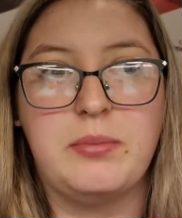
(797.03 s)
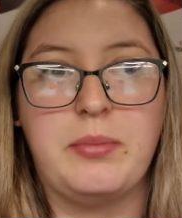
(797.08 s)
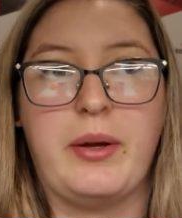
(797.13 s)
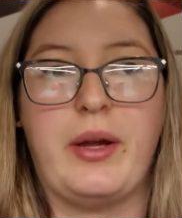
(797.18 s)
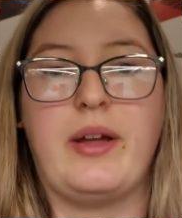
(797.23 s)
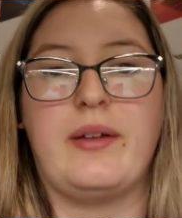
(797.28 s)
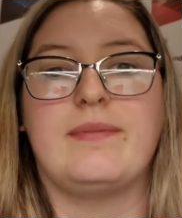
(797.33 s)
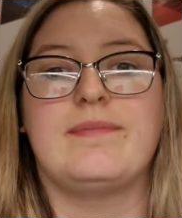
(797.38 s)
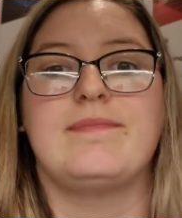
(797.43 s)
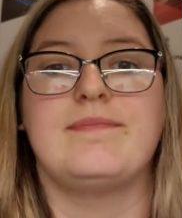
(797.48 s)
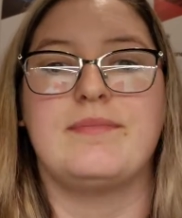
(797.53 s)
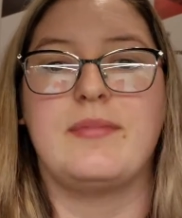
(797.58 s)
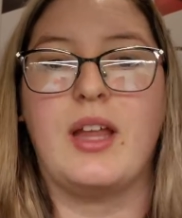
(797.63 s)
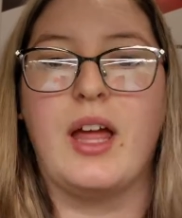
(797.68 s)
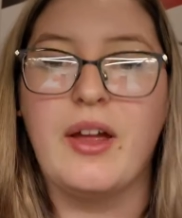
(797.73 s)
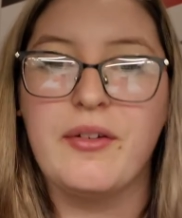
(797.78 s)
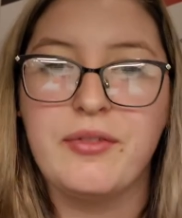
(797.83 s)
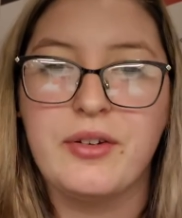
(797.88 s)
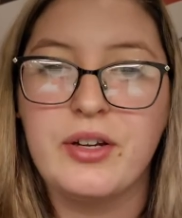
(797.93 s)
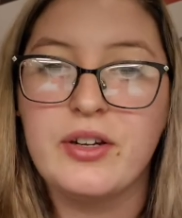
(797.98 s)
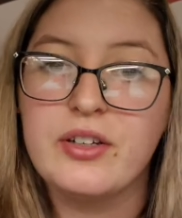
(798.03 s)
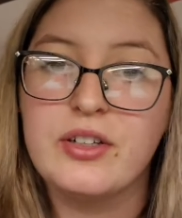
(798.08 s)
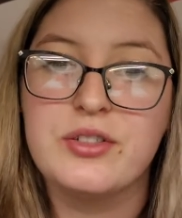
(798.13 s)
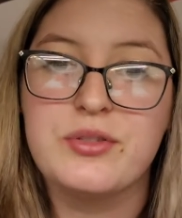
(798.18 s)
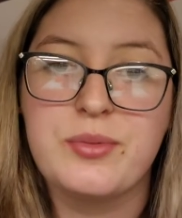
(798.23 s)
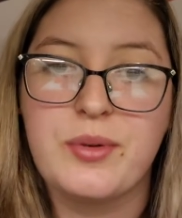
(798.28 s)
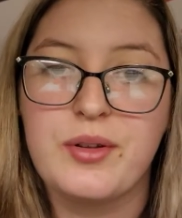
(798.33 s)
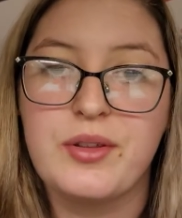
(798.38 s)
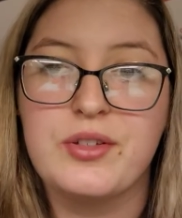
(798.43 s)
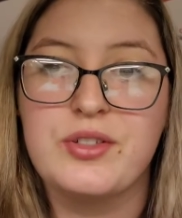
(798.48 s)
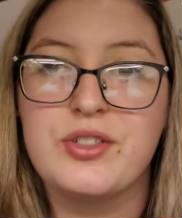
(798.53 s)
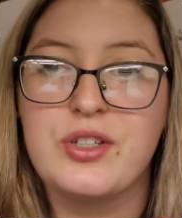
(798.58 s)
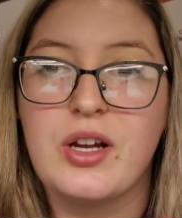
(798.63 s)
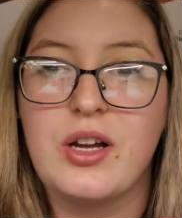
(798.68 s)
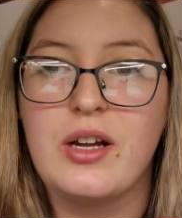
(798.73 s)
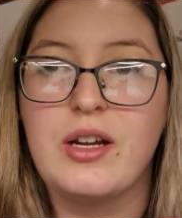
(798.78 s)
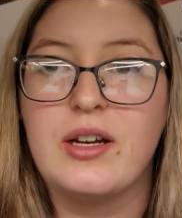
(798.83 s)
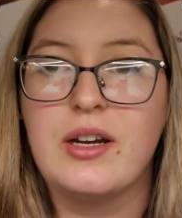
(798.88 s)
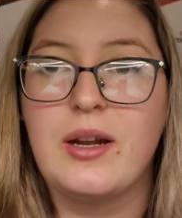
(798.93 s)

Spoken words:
but I figured it's worth a shot.